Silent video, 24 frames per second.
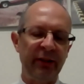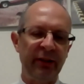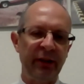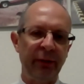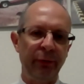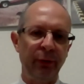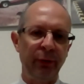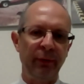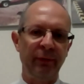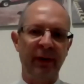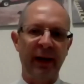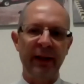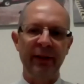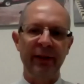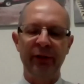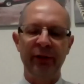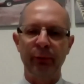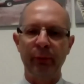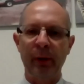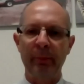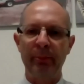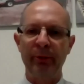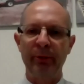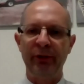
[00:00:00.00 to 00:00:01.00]
different faiths are
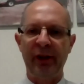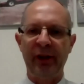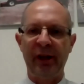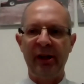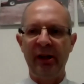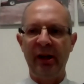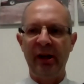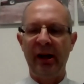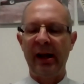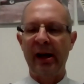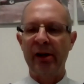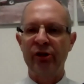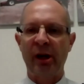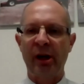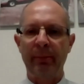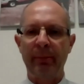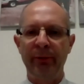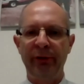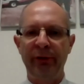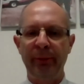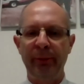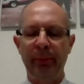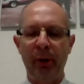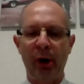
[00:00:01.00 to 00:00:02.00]
represented in our
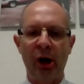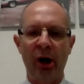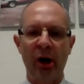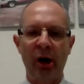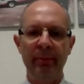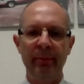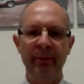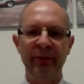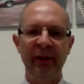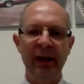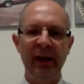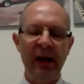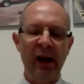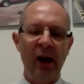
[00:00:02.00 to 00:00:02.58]
chaplaincy programs.